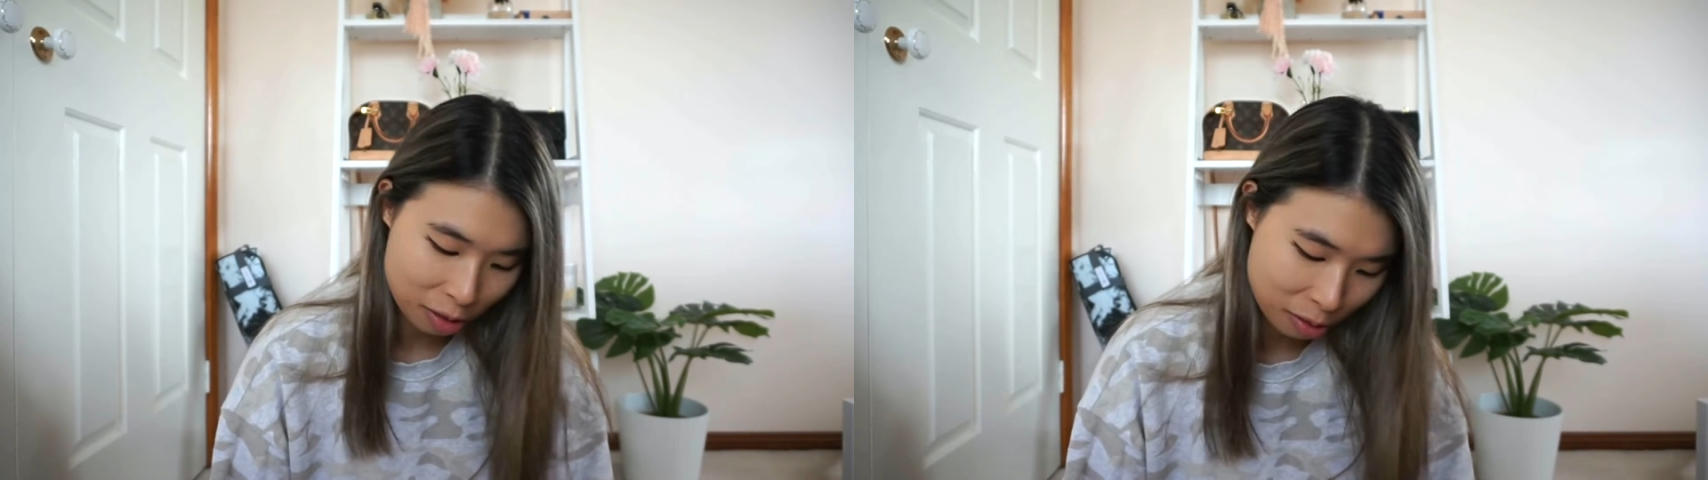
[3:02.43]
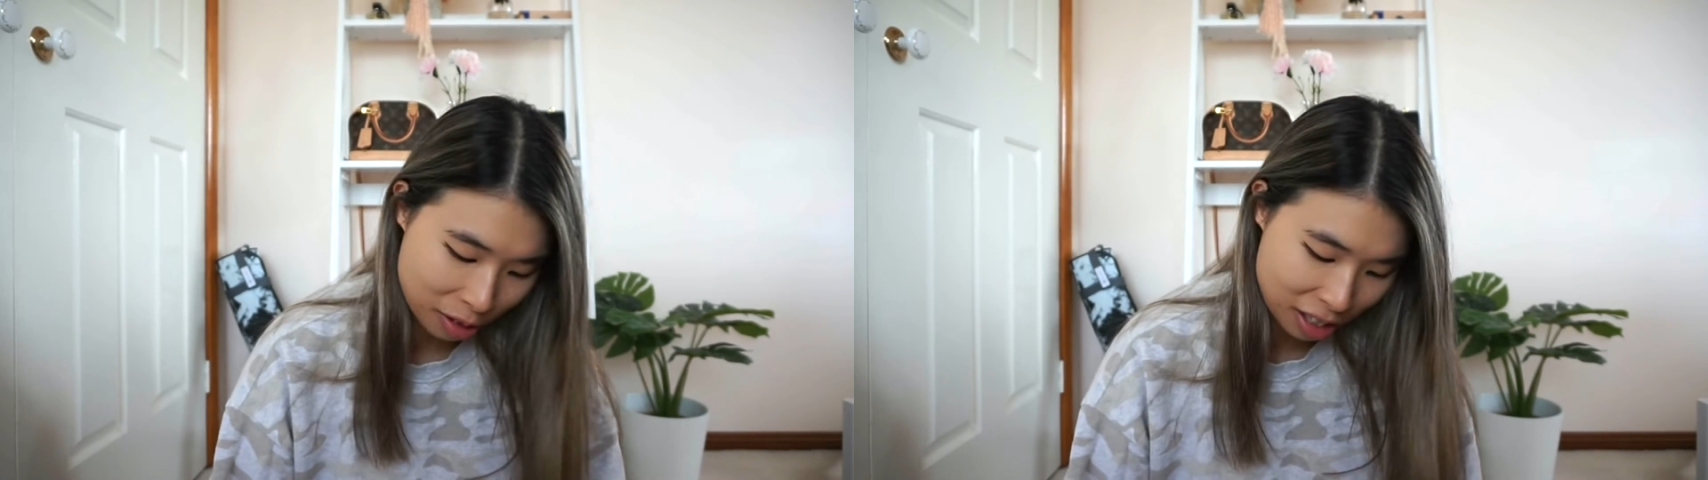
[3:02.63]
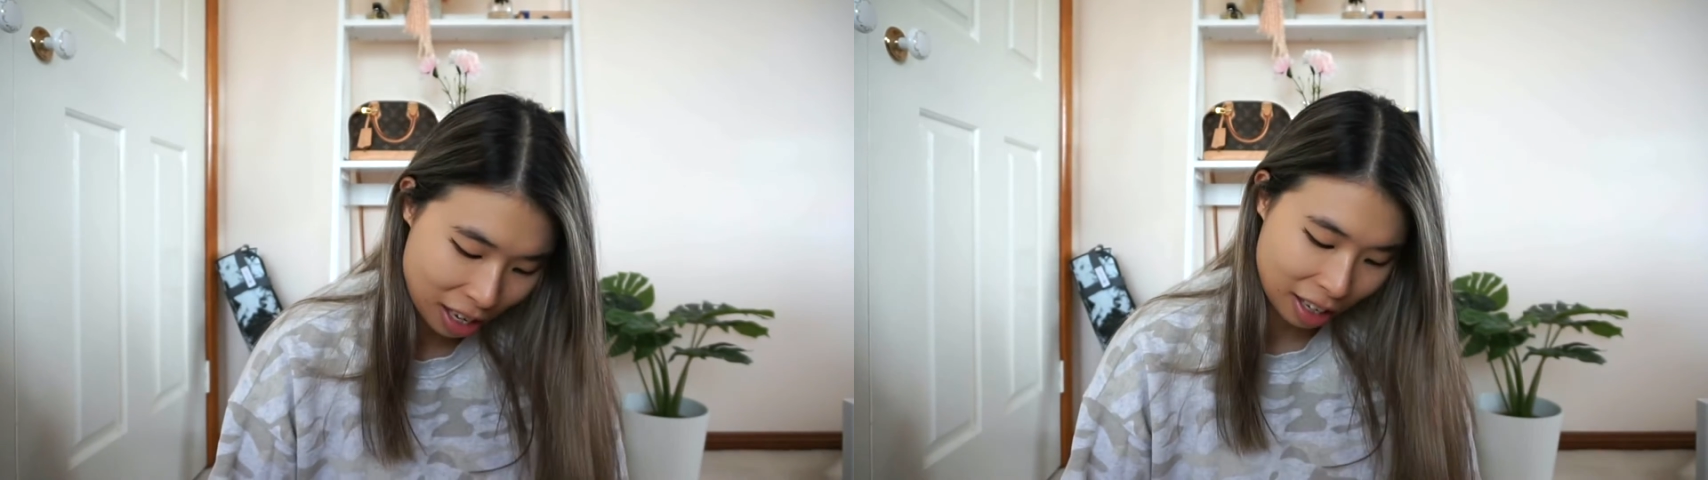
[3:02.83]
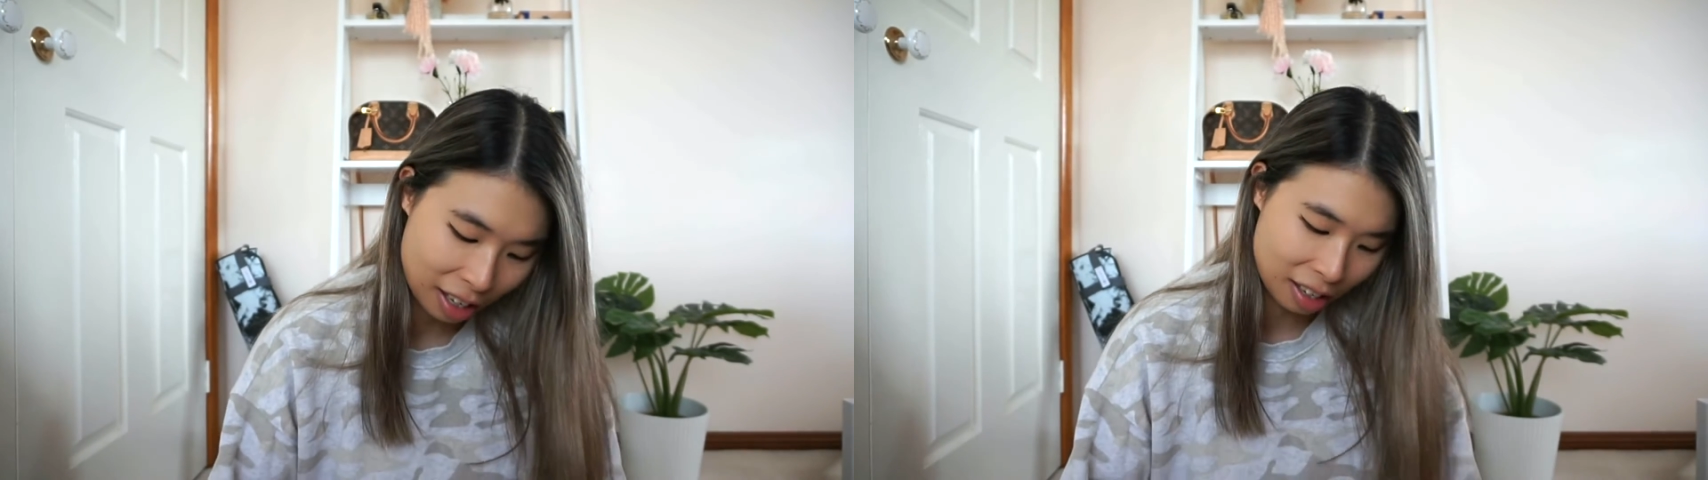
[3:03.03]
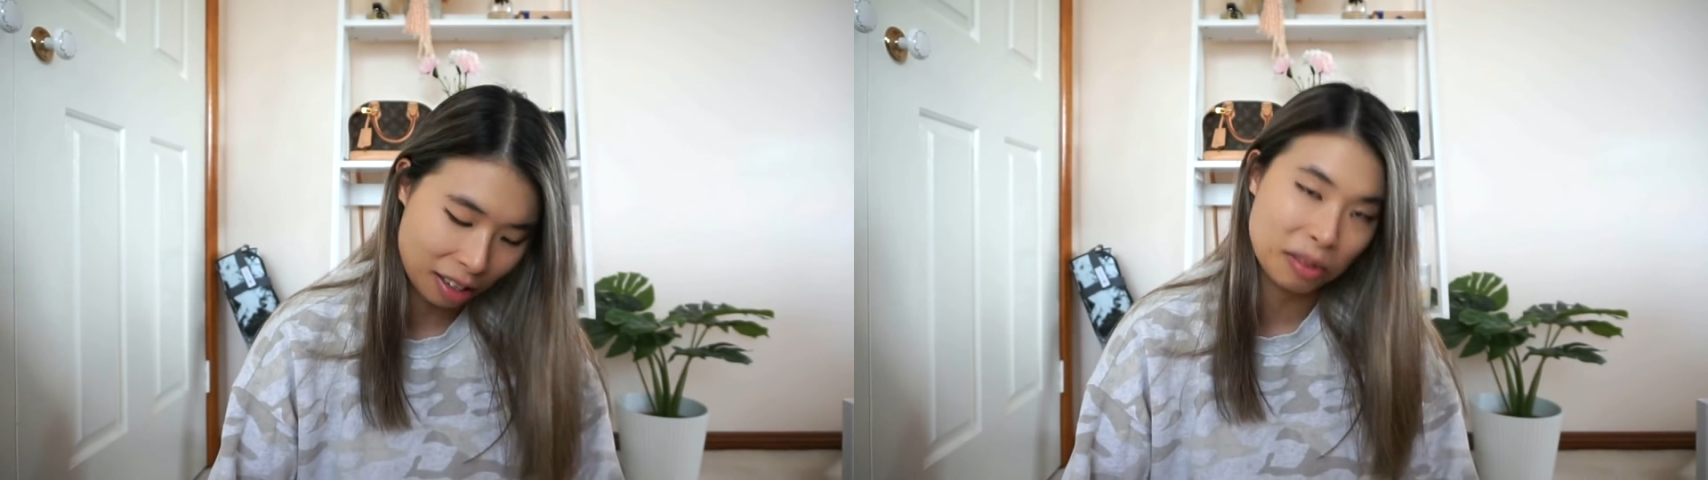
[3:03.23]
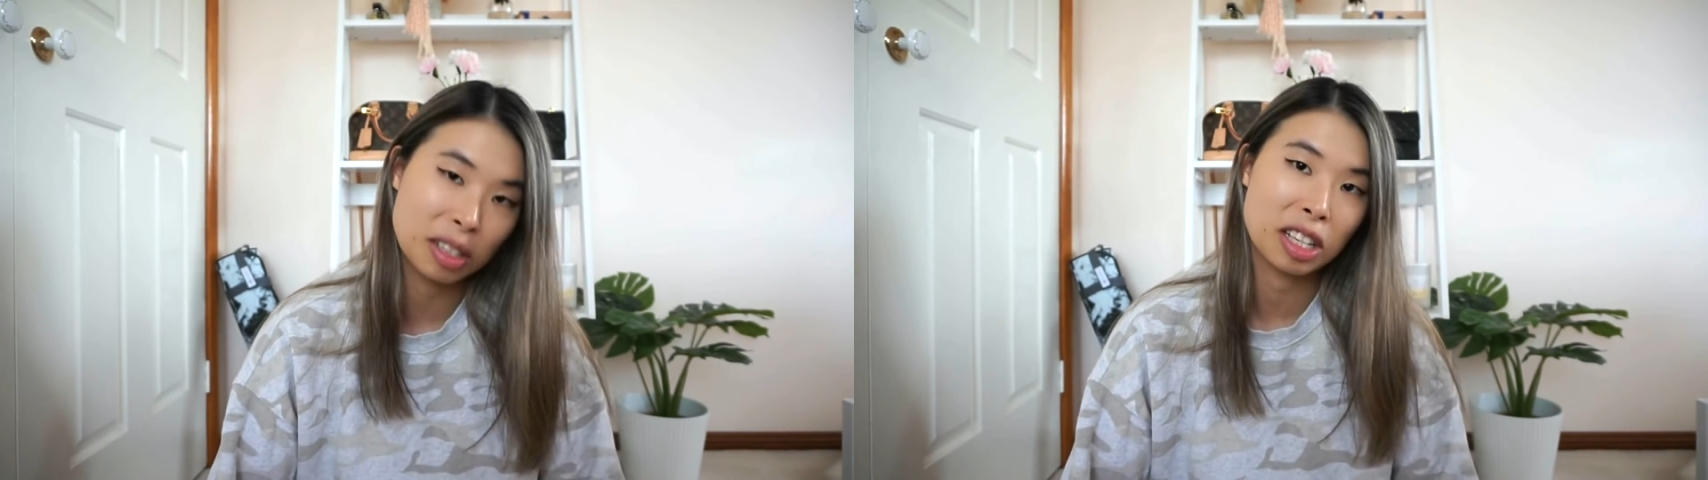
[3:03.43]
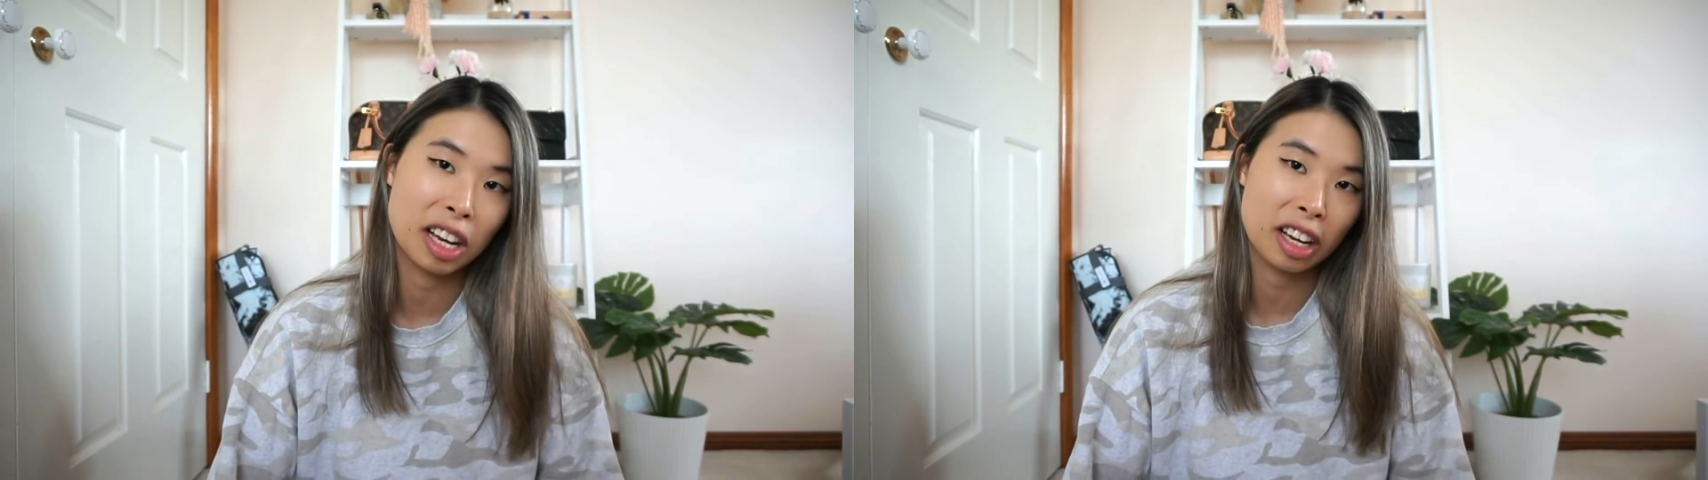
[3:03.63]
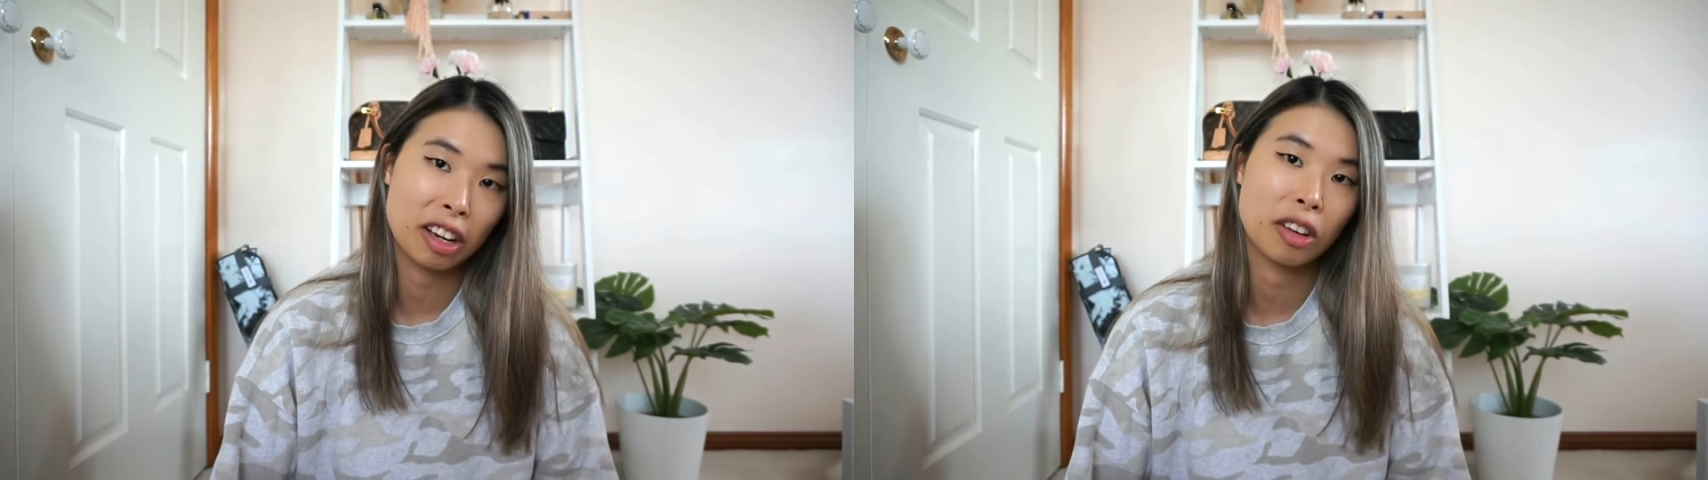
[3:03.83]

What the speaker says: 1 second, I'm just like